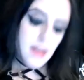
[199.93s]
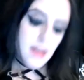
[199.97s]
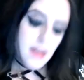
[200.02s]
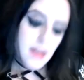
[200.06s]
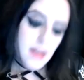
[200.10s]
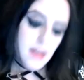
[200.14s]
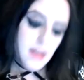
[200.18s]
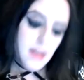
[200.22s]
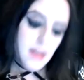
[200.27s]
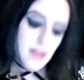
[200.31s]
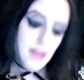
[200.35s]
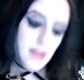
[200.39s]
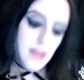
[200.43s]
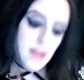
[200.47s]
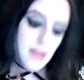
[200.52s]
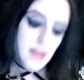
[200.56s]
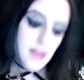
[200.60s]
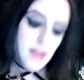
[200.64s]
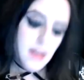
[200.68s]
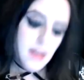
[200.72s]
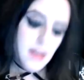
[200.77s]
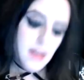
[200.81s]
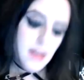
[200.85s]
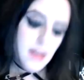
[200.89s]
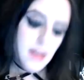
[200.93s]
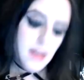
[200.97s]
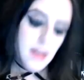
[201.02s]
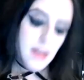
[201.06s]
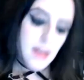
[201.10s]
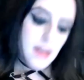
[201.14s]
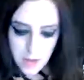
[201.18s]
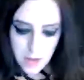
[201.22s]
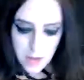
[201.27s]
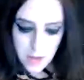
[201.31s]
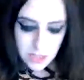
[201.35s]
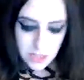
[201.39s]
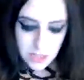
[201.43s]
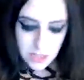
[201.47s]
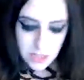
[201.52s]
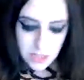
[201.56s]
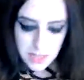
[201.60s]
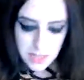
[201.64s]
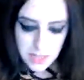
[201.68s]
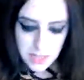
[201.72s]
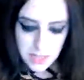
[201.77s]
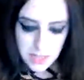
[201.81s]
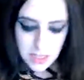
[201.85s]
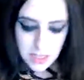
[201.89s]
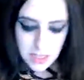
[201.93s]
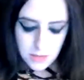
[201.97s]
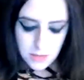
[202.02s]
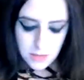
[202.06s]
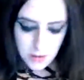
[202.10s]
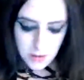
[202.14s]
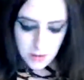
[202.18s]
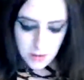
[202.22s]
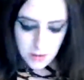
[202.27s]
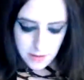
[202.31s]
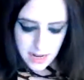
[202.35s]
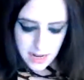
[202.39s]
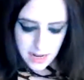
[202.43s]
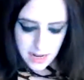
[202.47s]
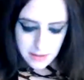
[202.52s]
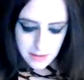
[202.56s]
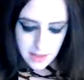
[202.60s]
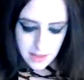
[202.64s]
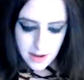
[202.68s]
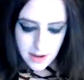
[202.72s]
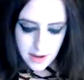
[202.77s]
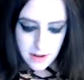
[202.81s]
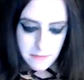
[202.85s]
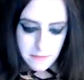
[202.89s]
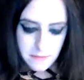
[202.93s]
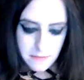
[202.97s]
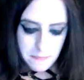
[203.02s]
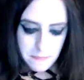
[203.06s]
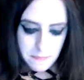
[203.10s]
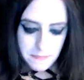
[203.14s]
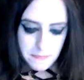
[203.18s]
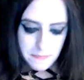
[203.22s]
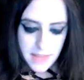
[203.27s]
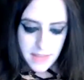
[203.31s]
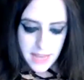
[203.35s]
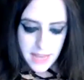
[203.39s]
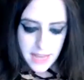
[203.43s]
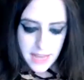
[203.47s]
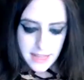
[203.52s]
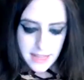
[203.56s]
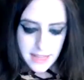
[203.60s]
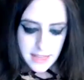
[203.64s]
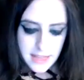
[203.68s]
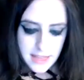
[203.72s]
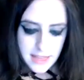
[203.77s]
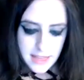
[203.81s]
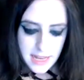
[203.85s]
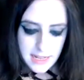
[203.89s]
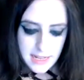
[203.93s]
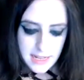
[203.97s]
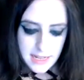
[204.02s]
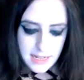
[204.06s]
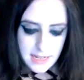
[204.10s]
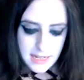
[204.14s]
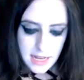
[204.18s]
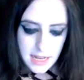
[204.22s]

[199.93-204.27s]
Okay, so I just wanted to throw it out there that